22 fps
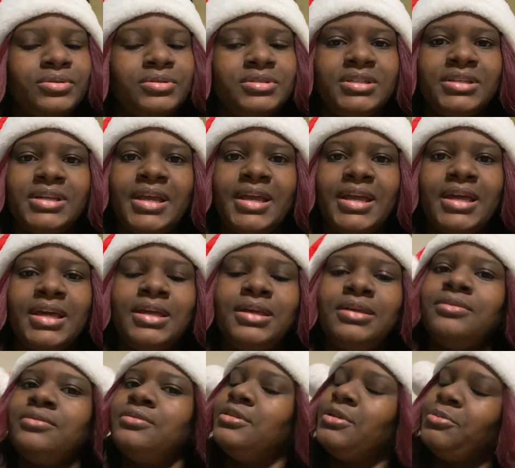So
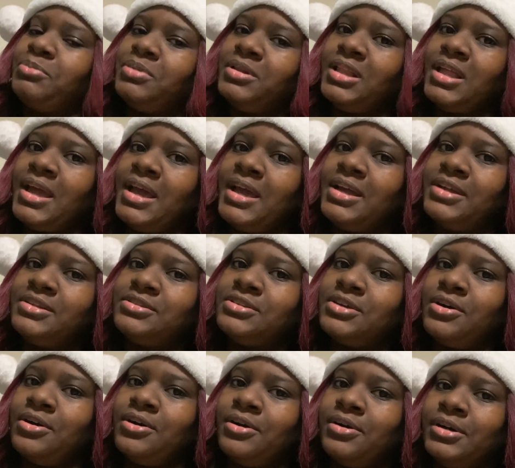today the plans
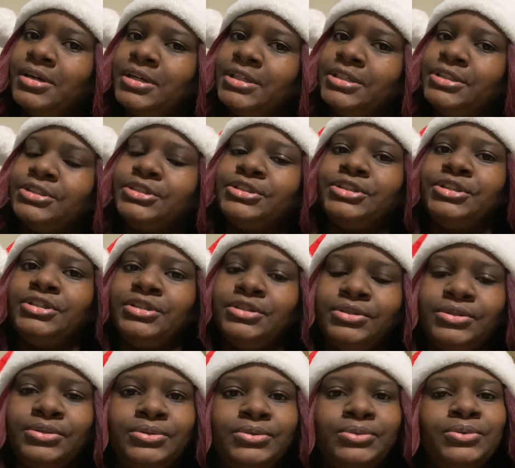are
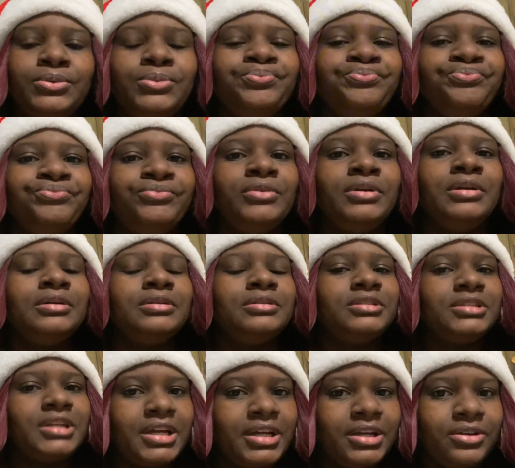to
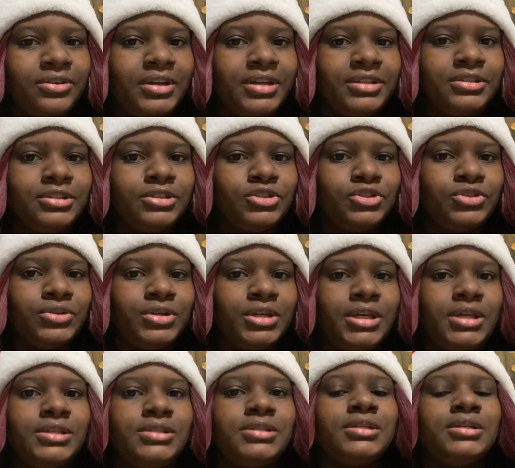decorate the
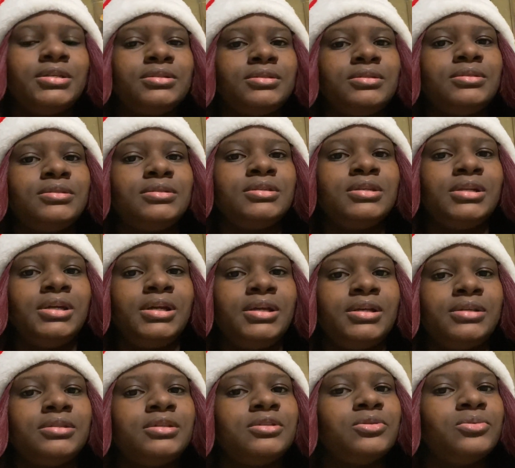tree since today
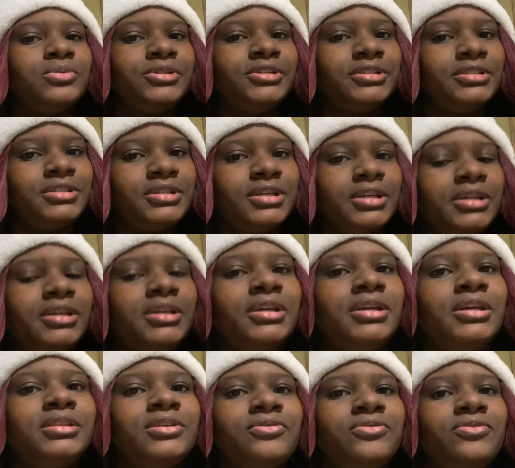is the 22nd
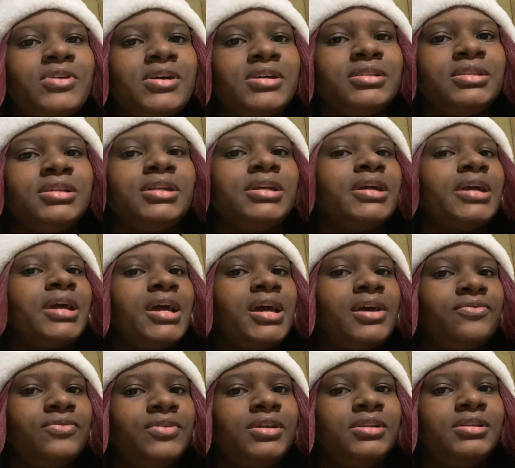and the fact that I
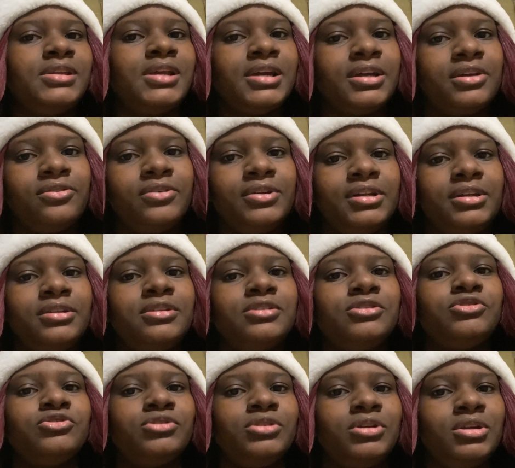haven't decorated
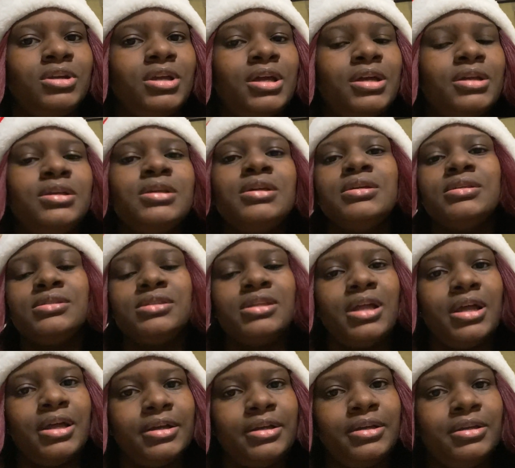the tree yet is
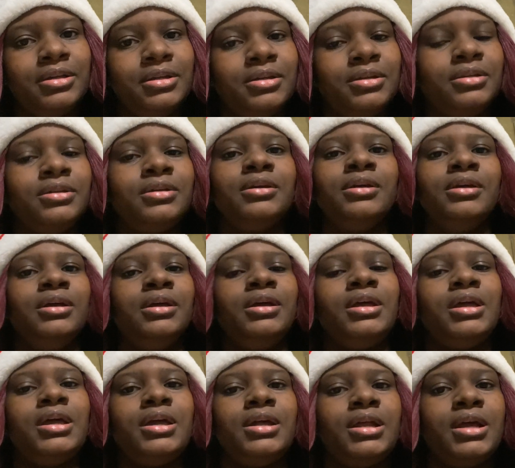not good.
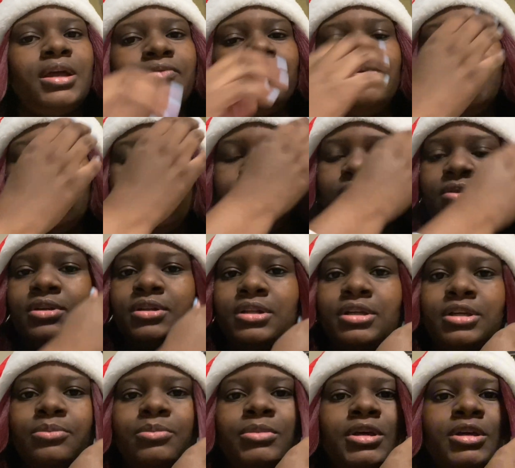And I've
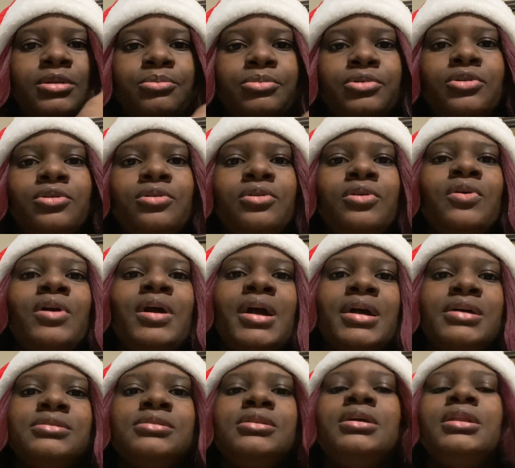definitely been
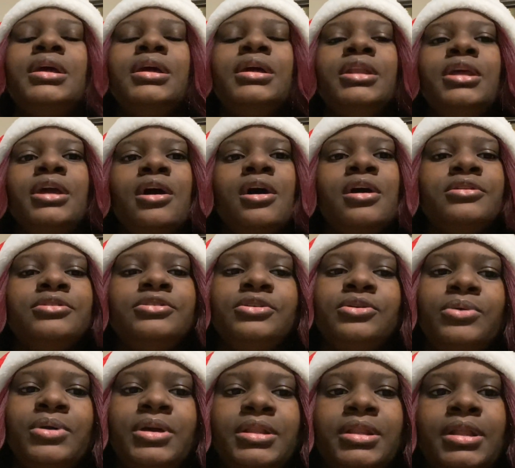procrastinating on
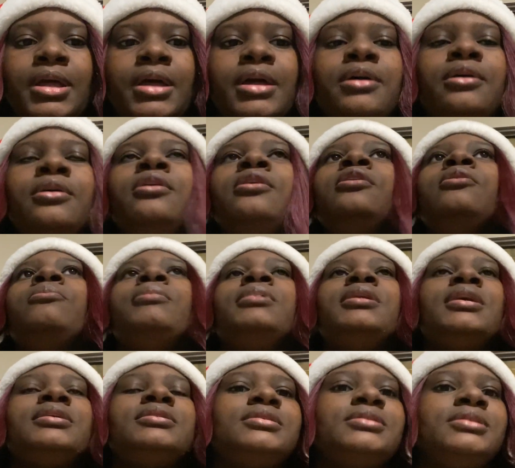doing that. But
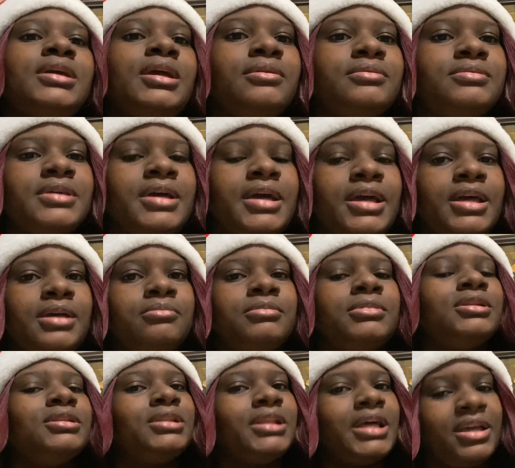at the same
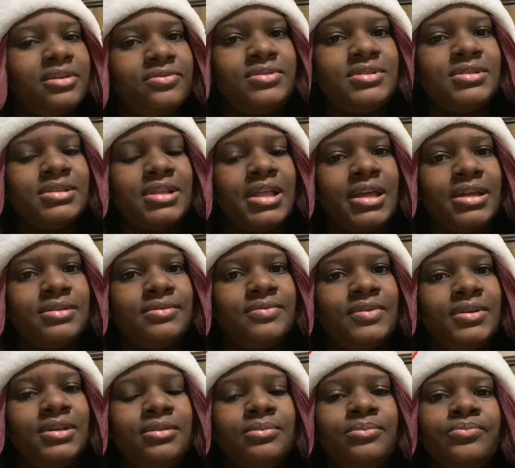time, life is
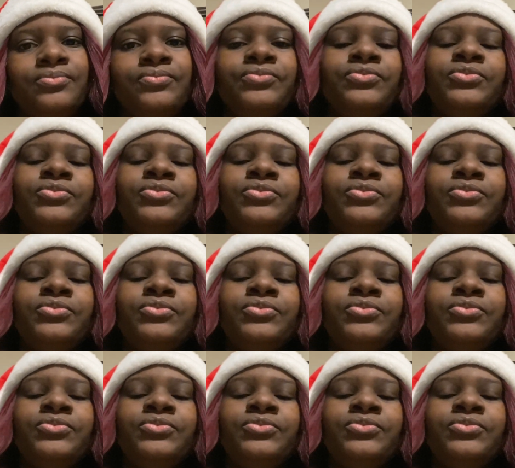lifing.